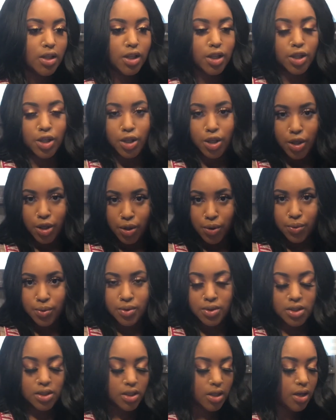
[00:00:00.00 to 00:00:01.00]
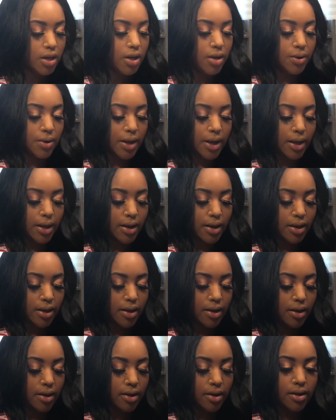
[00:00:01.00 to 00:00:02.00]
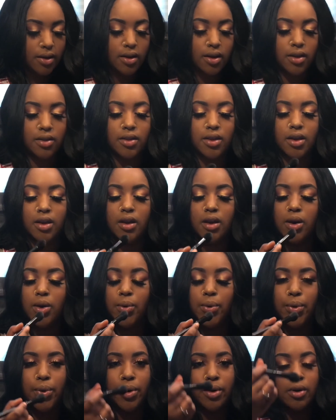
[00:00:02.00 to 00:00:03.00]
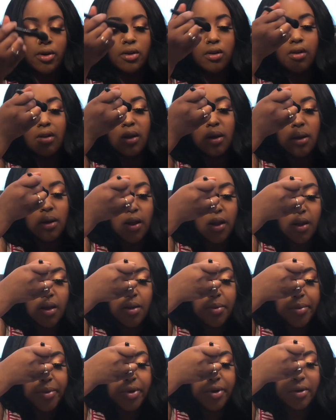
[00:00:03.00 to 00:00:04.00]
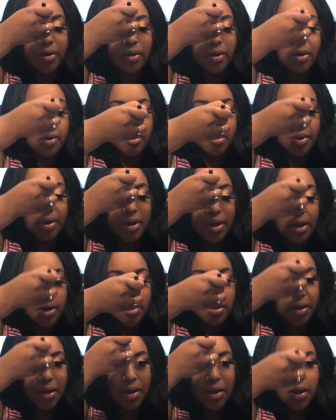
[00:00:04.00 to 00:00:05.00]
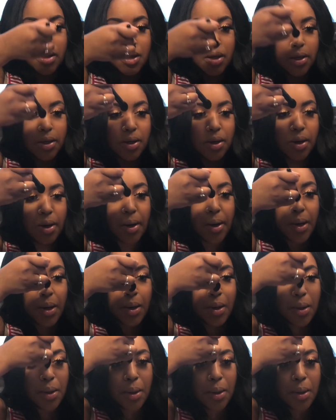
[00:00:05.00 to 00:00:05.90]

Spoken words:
Cute. Okay, and then put a little bit down here.